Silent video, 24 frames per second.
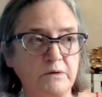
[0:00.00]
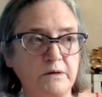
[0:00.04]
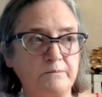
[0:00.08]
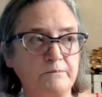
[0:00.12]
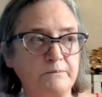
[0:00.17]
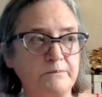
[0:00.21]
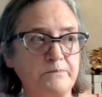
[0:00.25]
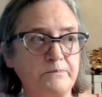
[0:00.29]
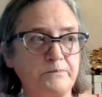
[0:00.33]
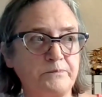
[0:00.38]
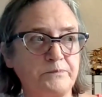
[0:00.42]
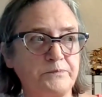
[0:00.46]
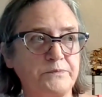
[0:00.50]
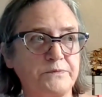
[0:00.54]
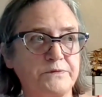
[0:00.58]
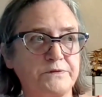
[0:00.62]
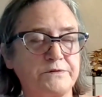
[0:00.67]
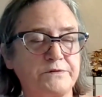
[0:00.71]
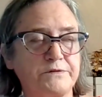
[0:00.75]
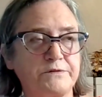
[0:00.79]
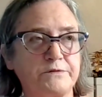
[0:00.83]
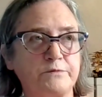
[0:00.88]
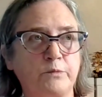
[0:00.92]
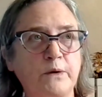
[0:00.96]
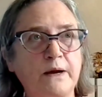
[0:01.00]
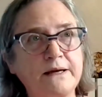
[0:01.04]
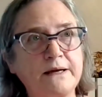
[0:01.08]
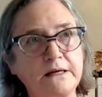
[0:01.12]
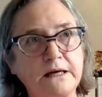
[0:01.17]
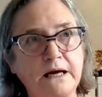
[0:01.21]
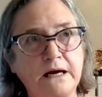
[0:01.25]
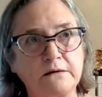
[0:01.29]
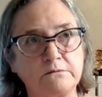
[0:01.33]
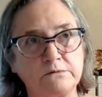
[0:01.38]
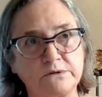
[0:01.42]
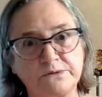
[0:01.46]
I mean,
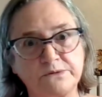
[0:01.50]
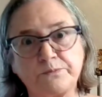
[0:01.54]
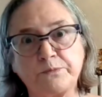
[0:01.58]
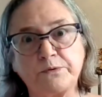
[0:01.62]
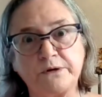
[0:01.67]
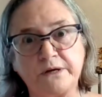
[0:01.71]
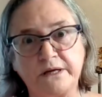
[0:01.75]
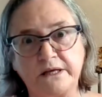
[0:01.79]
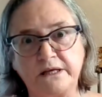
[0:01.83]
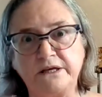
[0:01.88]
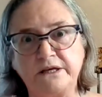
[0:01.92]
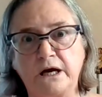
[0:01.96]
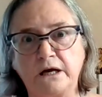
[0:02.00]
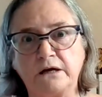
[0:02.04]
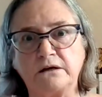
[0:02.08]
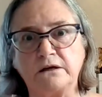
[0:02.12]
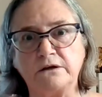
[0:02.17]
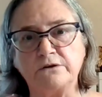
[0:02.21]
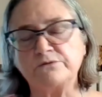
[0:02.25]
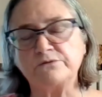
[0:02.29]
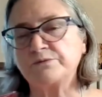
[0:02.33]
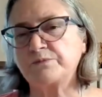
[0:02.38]
one guy was pretty young.